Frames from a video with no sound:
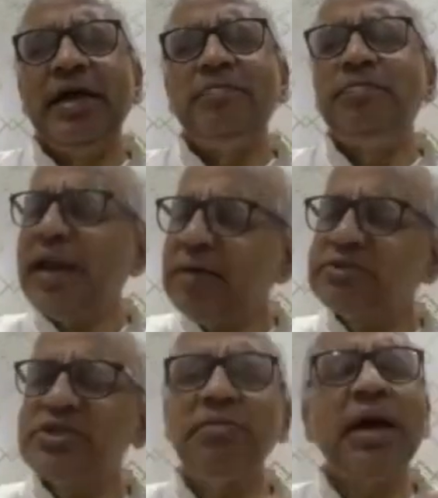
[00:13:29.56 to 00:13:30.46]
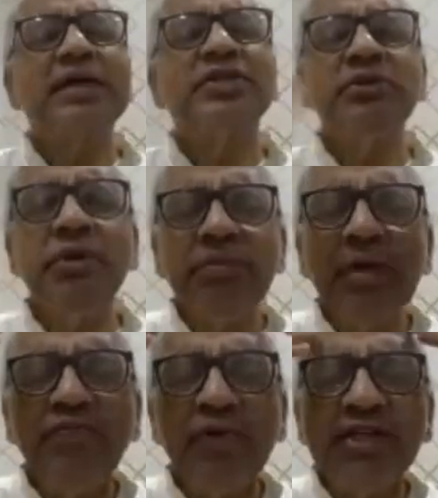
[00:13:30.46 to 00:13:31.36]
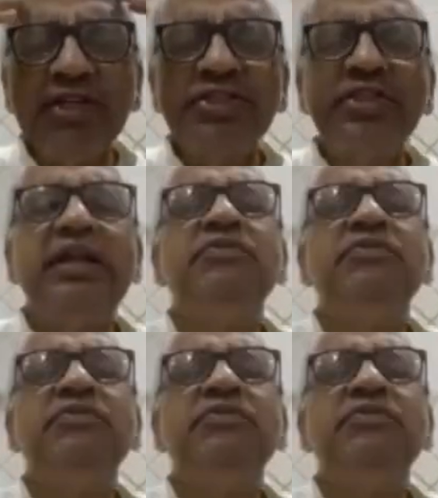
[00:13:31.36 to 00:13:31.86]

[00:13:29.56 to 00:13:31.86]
Perhaps the maximum effulgence that